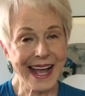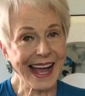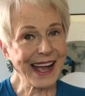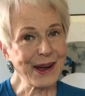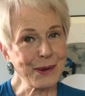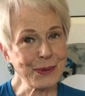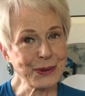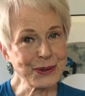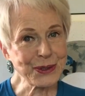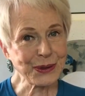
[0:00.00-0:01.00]
I hope you
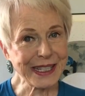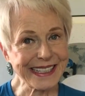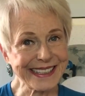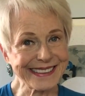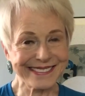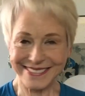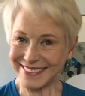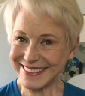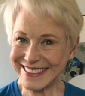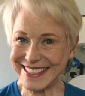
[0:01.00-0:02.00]
enjoyed it.
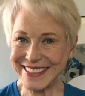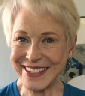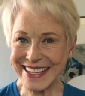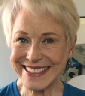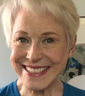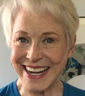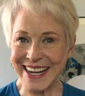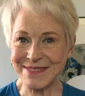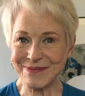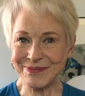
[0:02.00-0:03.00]
See you next time.